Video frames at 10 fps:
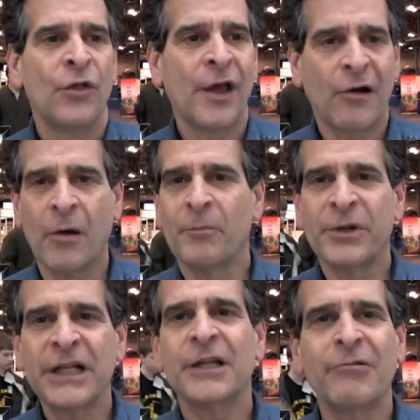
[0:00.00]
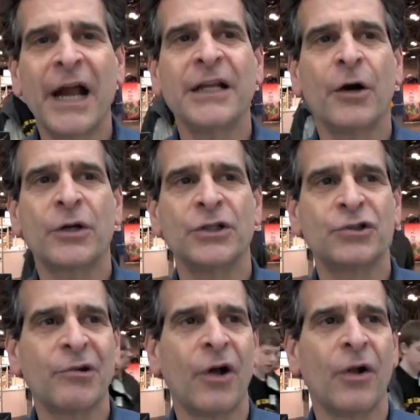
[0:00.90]
They're completely radio
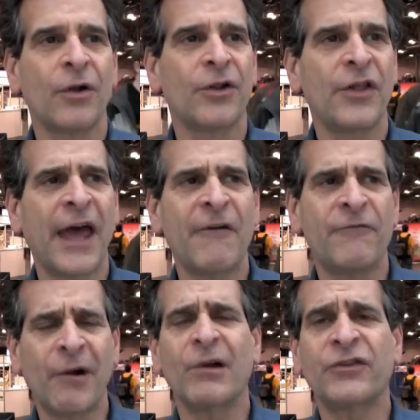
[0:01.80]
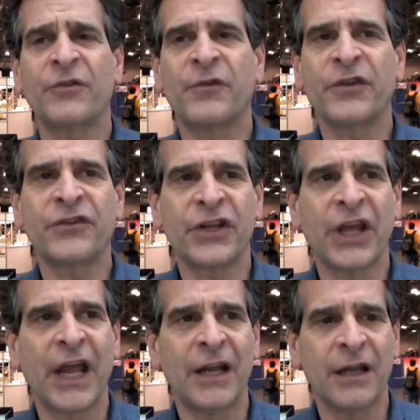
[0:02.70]
controlled. They have very
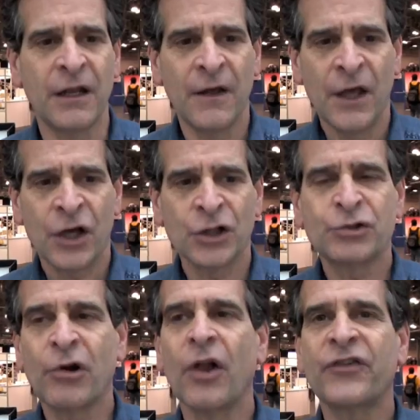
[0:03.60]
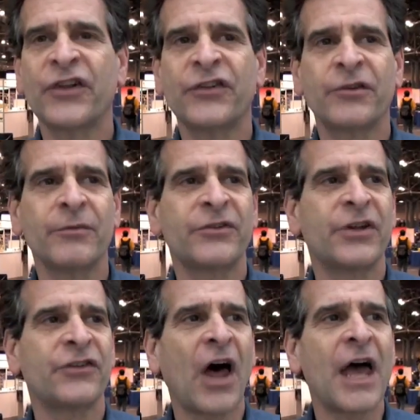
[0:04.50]
sophisticated control systems
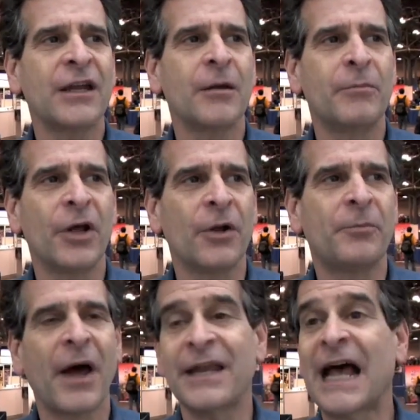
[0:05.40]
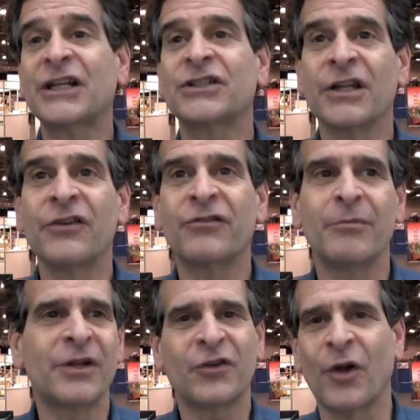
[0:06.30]
designed and built by National
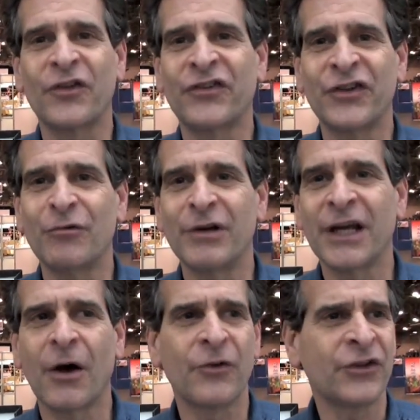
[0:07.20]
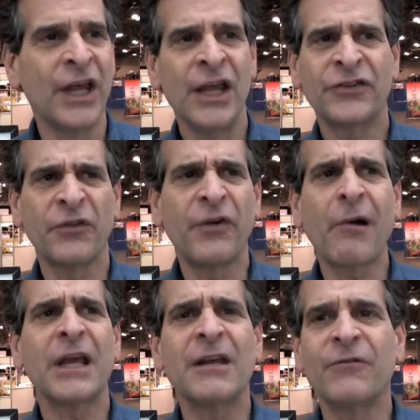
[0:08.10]
Instruments called cRIOs. It's a
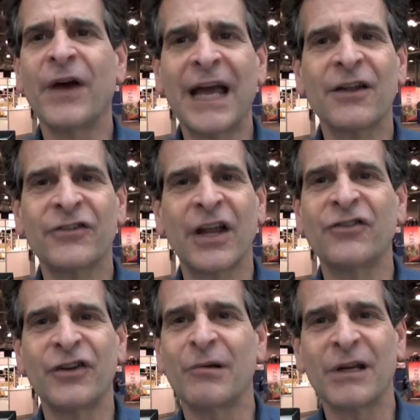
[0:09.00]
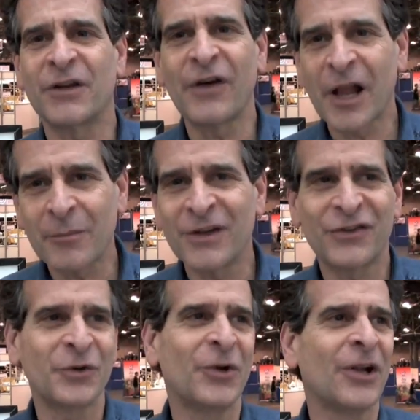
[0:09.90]
very advanced engineering development
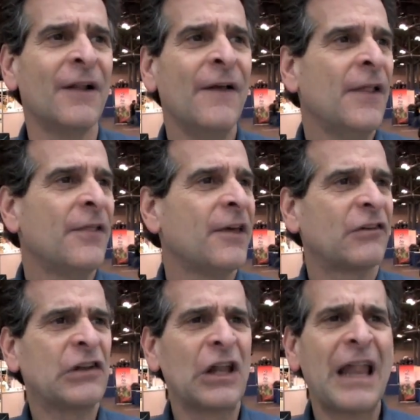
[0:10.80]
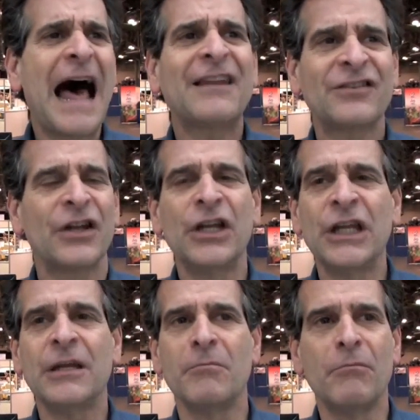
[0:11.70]
tool. There's lots of
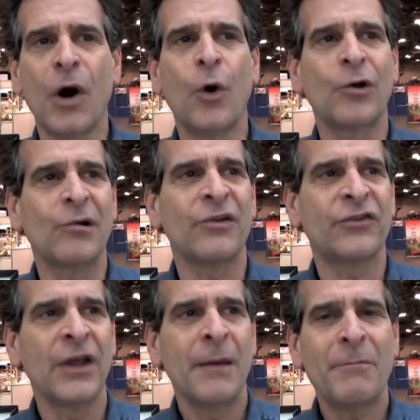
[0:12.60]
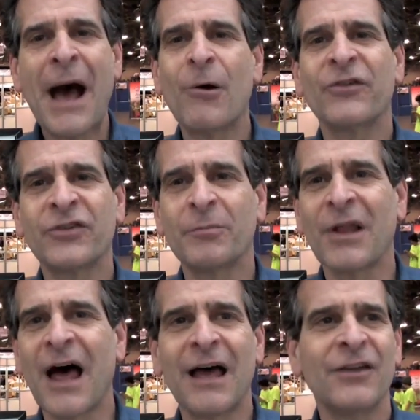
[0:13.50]
neat motors, power
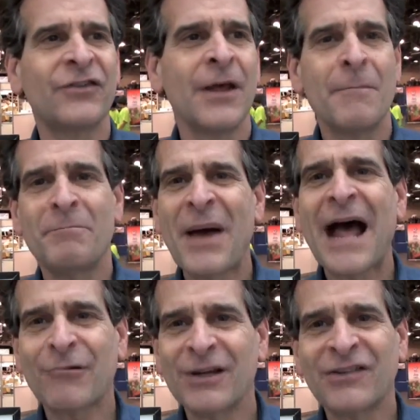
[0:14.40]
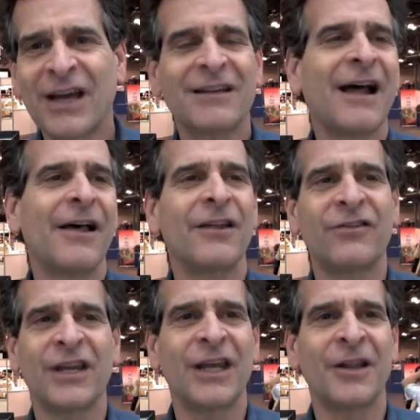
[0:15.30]
supplies, battery
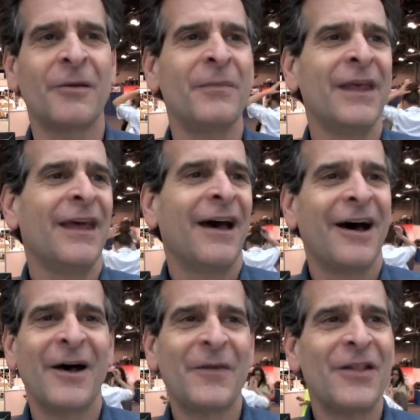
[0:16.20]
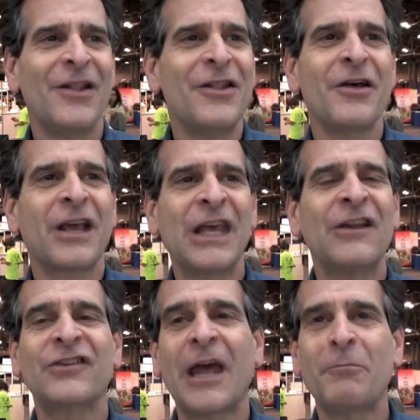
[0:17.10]
technology in them. Uh, the
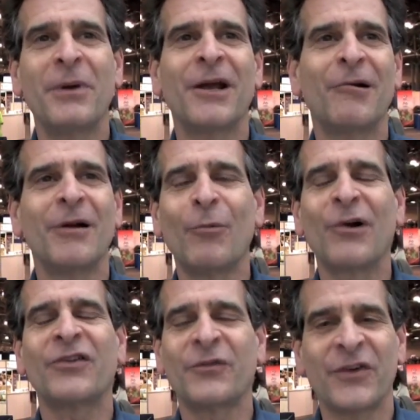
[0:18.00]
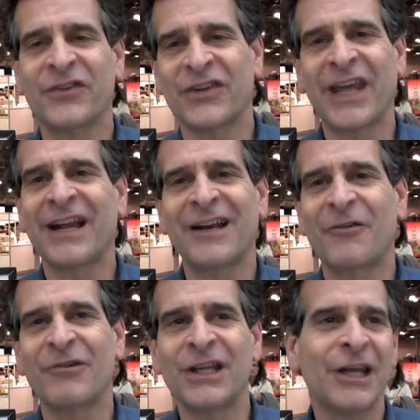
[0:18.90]
kits get bigger and more sophisticated
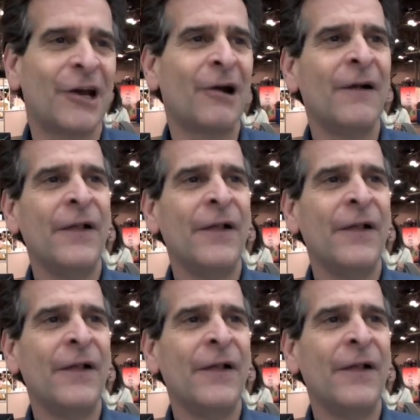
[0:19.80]
every year.